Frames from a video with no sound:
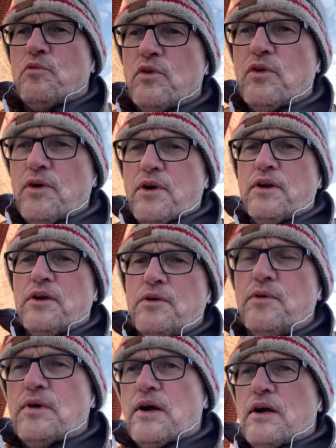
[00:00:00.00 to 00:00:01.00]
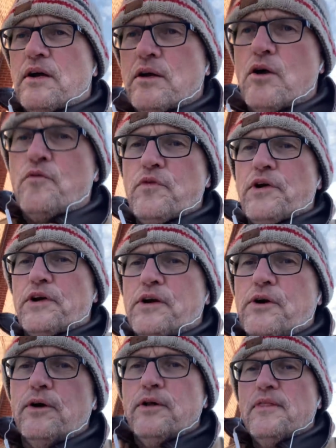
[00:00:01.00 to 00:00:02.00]
they're gonna uh, go
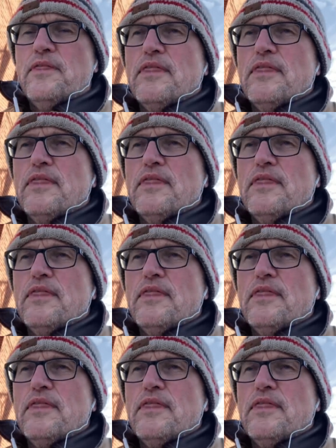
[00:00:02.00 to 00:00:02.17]
vertical,